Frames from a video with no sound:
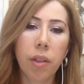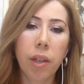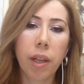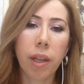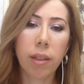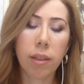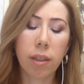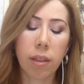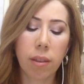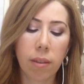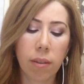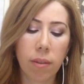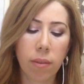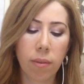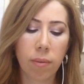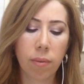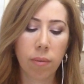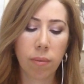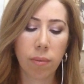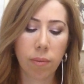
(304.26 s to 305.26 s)
yet?
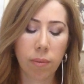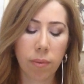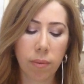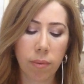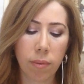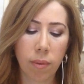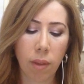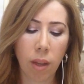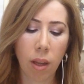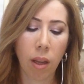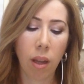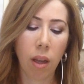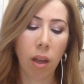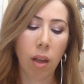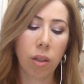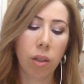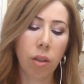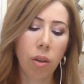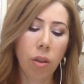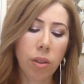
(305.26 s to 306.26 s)

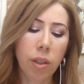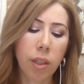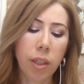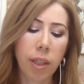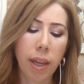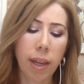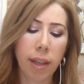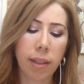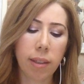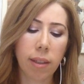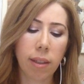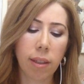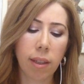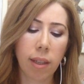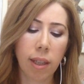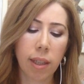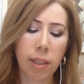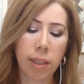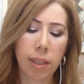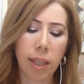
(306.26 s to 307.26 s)
Not yet,
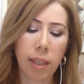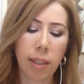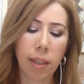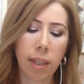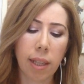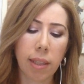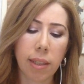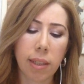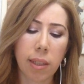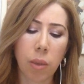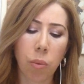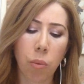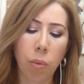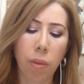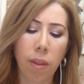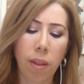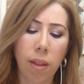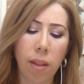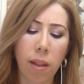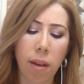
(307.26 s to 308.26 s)
said Nancy
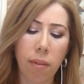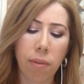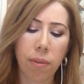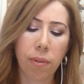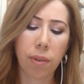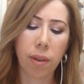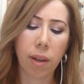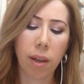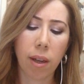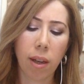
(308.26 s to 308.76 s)
with a laugh.